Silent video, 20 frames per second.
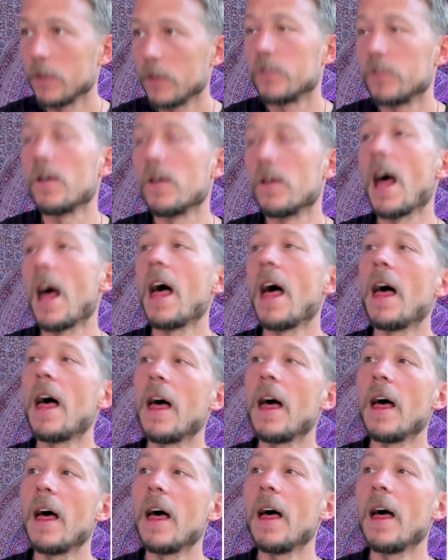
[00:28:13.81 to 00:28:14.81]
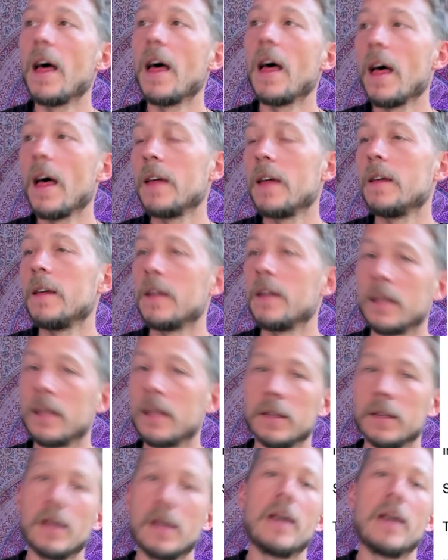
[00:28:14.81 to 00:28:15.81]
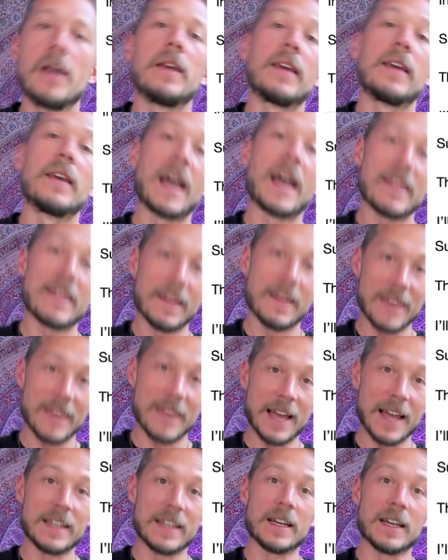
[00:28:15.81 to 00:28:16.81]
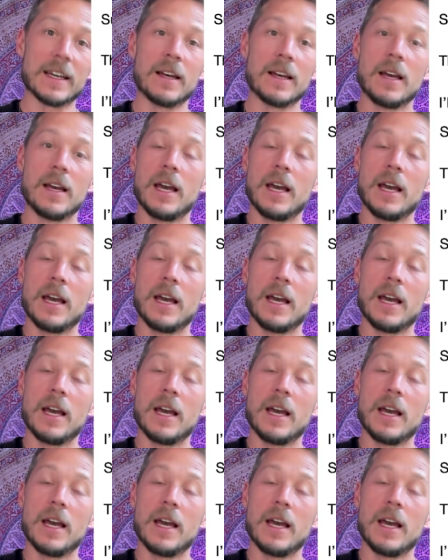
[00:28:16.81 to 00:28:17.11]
drying. You guys get the idea.